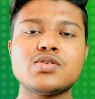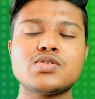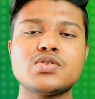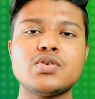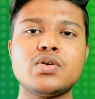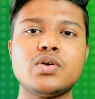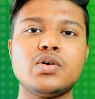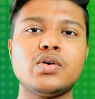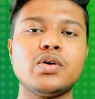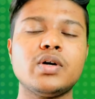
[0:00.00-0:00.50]

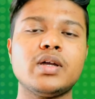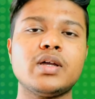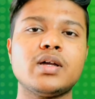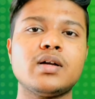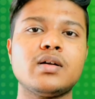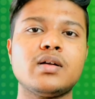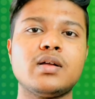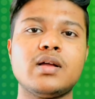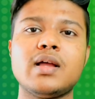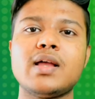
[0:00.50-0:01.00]
So
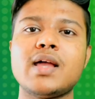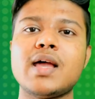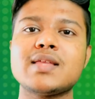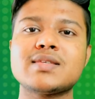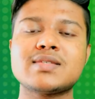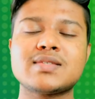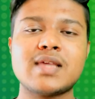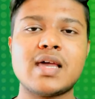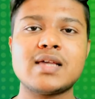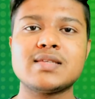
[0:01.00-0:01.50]

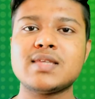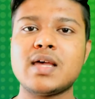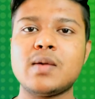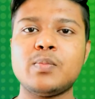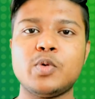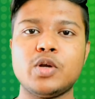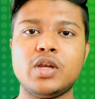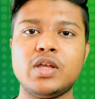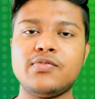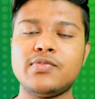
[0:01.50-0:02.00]
as
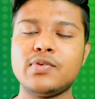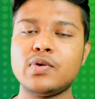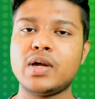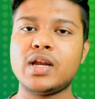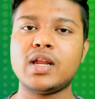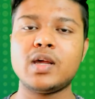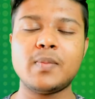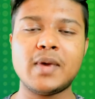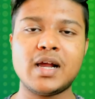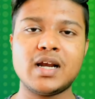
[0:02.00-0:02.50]
example, if you
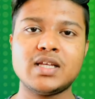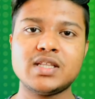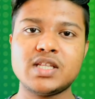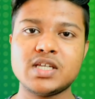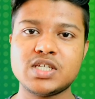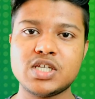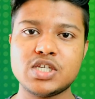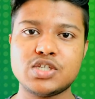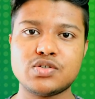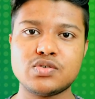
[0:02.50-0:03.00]
are a
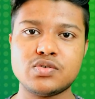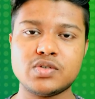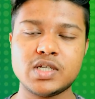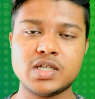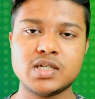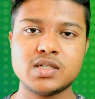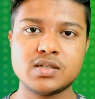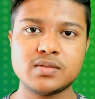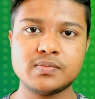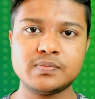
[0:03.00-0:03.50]
Bangladeshi
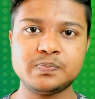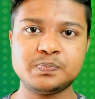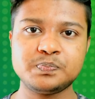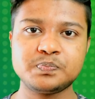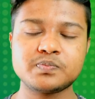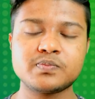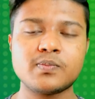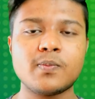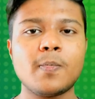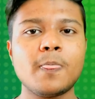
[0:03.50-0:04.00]
student,
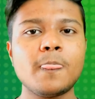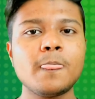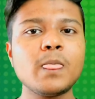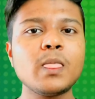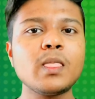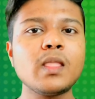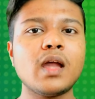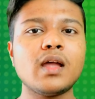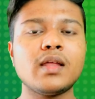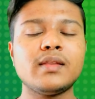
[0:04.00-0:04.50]

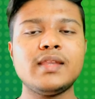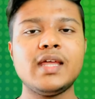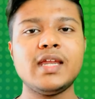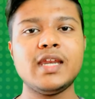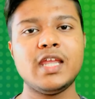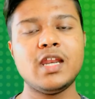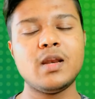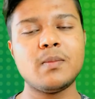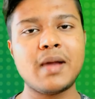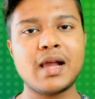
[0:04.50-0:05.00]
then
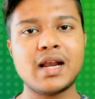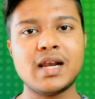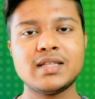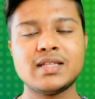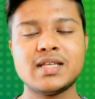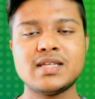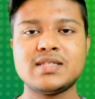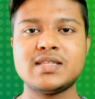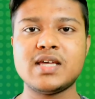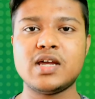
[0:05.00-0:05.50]
in
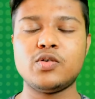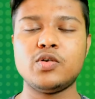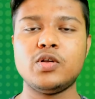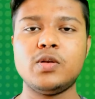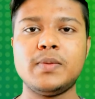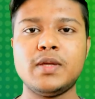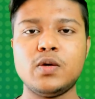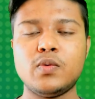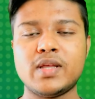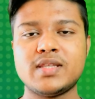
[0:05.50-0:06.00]
Bangladesh, there
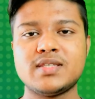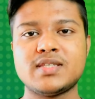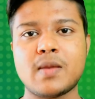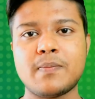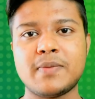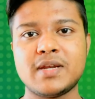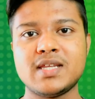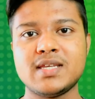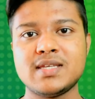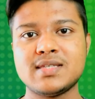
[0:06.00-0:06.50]
will be one
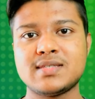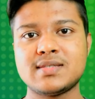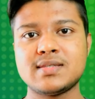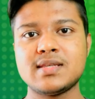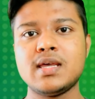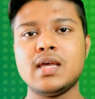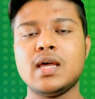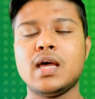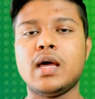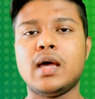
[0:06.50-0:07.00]
Japanese
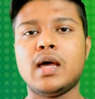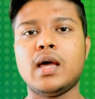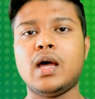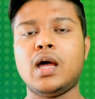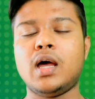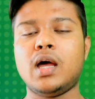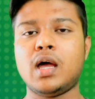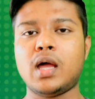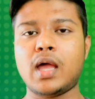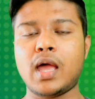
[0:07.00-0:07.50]

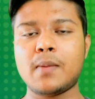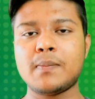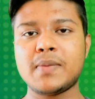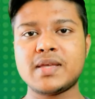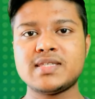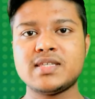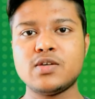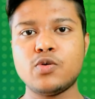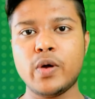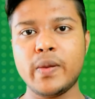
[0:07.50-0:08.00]

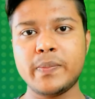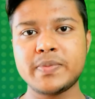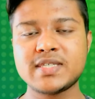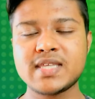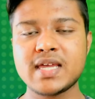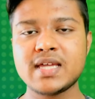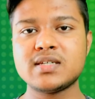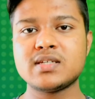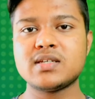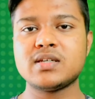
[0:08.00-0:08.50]
embassy
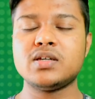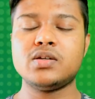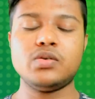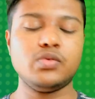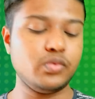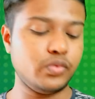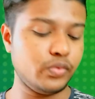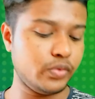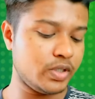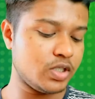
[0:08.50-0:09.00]
website.
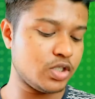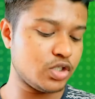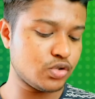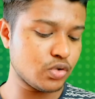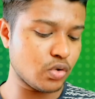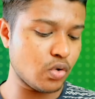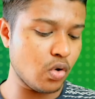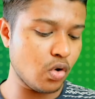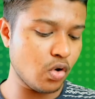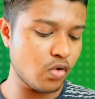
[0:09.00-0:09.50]
We need
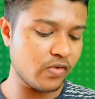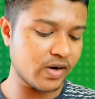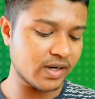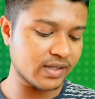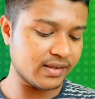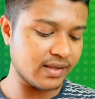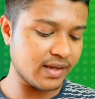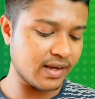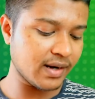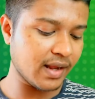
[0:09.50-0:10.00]
to go over
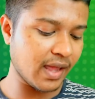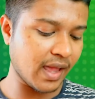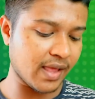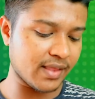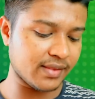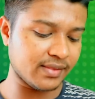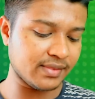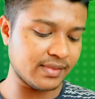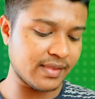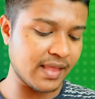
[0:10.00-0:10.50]
there
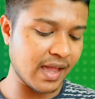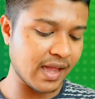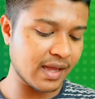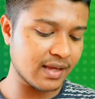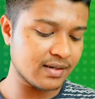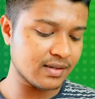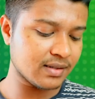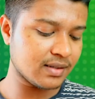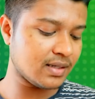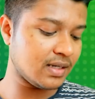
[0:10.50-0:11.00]
and
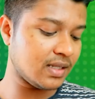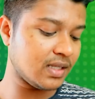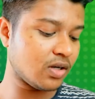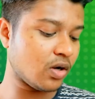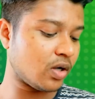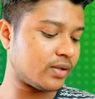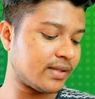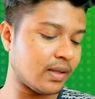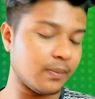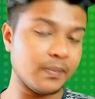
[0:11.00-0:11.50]
then click
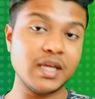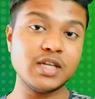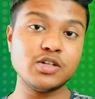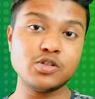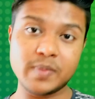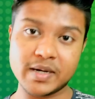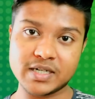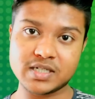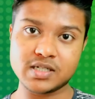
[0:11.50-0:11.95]
on the menu